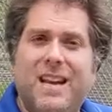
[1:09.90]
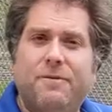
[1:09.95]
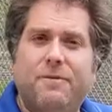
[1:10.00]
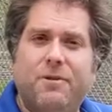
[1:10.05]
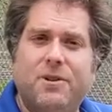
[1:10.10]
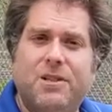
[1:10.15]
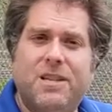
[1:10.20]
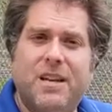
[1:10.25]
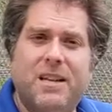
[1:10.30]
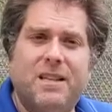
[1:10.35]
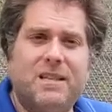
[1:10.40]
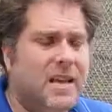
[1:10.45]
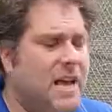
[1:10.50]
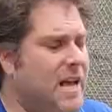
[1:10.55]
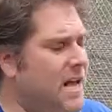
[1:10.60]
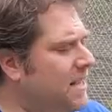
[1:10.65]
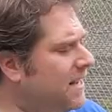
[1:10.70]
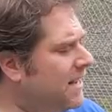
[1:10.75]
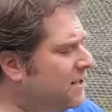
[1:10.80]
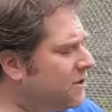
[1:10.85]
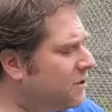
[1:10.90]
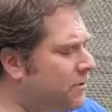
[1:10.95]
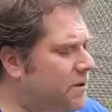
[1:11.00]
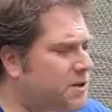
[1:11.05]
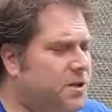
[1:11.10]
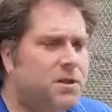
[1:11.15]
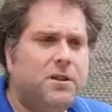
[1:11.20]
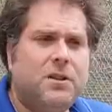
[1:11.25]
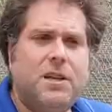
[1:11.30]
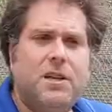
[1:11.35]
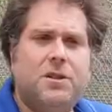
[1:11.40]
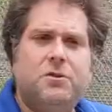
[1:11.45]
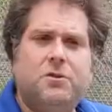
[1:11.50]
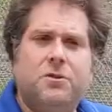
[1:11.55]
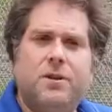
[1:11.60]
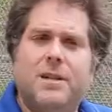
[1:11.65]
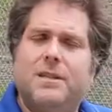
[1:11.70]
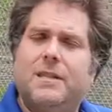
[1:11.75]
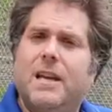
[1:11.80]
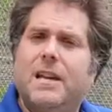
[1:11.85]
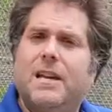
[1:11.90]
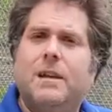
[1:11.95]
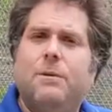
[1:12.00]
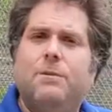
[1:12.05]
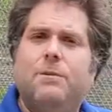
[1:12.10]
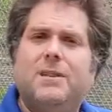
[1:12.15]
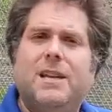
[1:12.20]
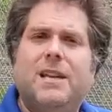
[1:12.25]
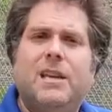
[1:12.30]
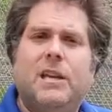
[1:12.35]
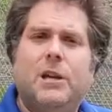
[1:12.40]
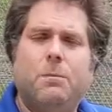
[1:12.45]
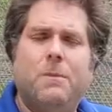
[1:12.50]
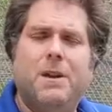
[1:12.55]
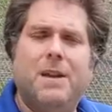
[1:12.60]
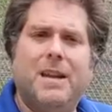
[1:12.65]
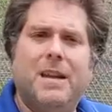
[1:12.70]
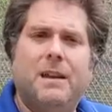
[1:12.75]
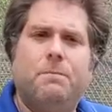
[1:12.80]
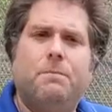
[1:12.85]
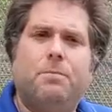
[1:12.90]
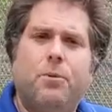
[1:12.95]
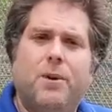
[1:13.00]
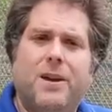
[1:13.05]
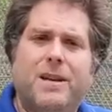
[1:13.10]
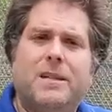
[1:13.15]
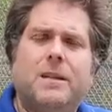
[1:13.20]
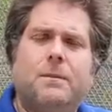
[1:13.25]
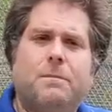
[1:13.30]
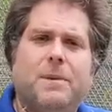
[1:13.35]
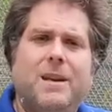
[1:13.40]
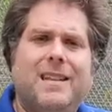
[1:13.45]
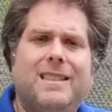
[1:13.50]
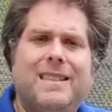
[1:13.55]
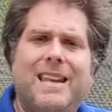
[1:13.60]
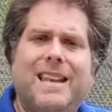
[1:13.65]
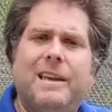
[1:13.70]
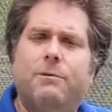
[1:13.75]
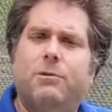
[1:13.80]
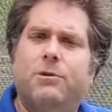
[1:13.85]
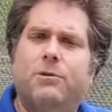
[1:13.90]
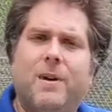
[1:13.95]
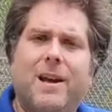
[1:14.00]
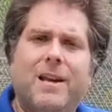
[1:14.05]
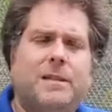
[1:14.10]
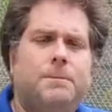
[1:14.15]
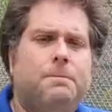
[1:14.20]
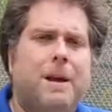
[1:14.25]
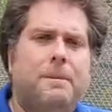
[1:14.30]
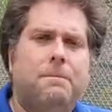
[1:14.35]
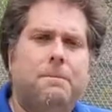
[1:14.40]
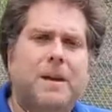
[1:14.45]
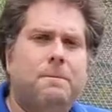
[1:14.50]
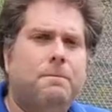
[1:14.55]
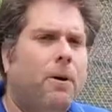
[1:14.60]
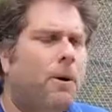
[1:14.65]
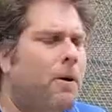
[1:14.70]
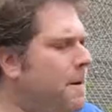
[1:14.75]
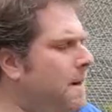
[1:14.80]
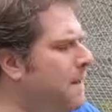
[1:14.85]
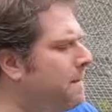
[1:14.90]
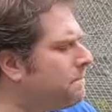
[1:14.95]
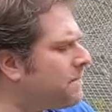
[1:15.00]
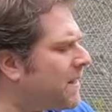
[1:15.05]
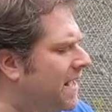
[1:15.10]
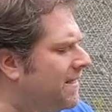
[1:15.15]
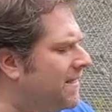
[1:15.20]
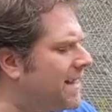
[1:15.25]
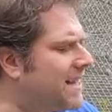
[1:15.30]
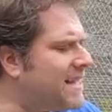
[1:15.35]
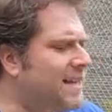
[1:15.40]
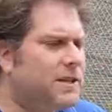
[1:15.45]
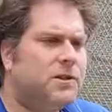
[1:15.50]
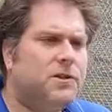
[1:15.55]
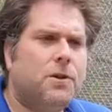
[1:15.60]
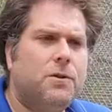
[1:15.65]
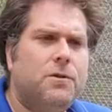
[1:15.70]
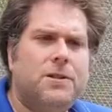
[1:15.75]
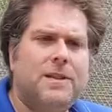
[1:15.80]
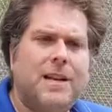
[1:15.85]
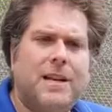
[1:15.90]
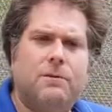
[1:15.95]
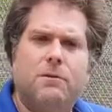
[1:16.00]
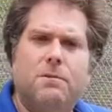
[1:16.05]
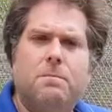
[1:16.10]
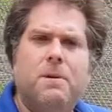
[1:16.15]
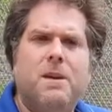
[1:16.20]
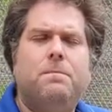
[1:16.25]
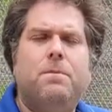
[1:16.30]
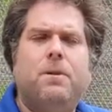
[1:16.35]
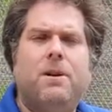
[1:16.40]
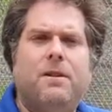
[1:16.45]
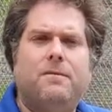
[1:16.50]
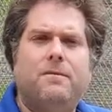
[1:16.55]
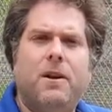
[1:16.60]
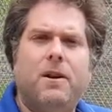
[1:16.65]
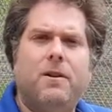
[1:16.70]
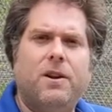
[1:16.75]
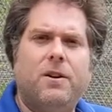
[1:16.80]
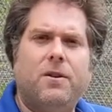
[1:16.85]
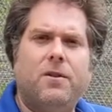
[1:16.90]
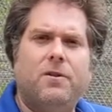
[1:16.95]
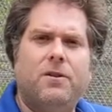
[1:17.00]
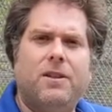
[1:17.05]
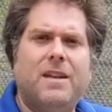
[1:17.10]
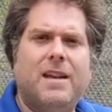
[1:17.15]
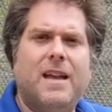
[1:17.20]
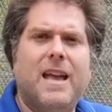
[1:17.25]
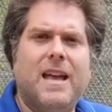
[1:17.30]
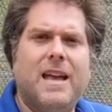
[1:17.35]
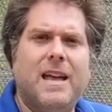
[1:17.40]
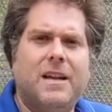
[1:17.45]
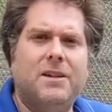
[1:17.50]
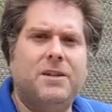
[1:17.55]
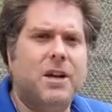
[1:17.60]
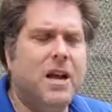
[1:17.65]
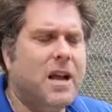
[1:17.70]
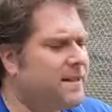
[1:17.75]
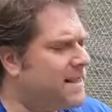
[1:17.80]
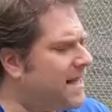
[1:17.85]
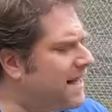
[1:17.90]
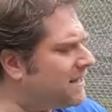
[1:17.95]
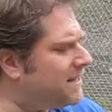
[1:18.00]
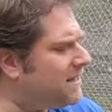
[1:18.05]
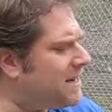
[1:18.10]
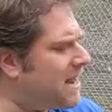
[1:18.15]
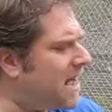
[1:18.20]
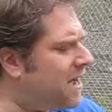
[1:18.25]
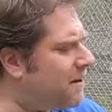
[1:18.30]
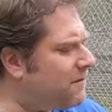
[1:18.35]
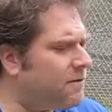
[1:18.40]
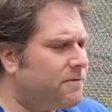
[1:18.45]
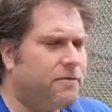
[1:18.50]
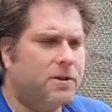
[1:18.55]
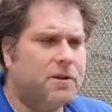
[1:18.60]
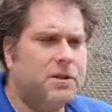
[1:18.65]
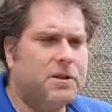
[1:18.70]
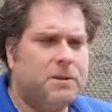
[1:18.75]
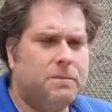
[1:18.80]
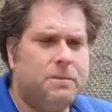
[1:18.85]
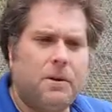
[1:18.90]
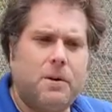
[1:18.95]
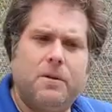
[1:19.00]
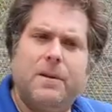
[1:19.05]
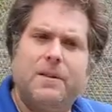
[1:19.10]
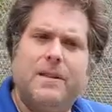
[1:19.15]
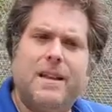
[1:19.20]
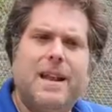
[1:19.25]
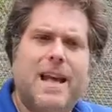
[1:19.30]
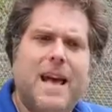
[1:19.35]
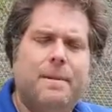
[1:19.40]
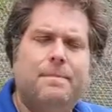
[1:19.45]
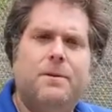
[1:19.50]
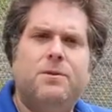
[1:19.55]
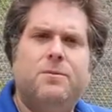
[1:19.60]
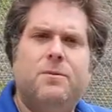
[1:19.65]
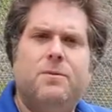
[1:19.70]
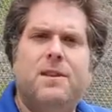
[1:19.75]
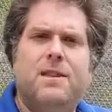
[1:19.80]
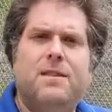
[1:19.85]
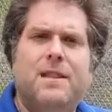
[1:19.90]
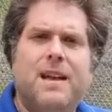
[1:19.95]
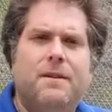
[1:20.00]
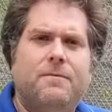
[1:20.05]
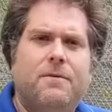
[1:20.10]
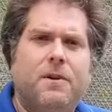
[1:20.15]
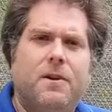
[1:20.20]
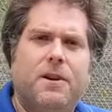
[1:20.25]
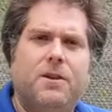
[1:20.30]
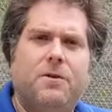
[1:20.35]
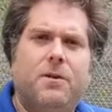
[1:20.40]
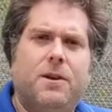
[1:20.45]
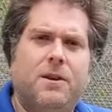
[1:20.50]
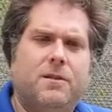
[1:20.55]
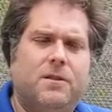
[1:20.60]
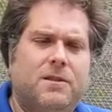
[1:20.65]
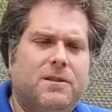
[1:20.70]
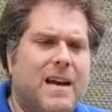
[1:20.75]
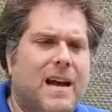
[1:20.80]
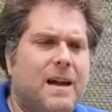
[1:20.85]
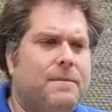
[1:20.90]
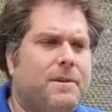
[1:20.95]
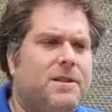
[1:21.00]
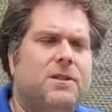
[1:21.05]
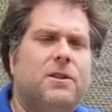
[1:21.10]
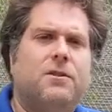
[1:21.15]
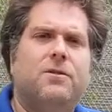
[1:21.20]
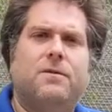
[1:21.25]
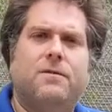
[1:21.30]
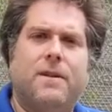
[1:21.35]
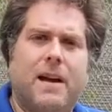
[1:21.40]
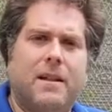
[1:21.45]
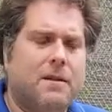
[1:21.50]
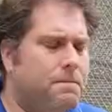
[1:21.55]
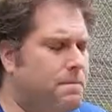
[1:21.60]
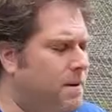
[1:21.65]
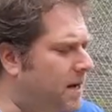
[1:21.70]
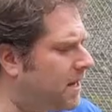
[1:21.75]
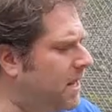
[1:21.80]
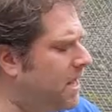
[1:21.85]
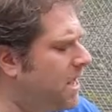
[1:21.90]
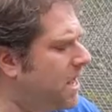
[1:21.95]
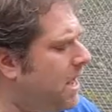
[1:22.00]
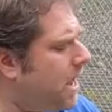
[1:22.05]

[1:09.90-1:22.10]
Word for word: ever since. His original injury is that he was a human imprint, meaning that he was raised by people and that he associated with people at a very early age. That's non-reversible and that happens within that very critical time as they're developing.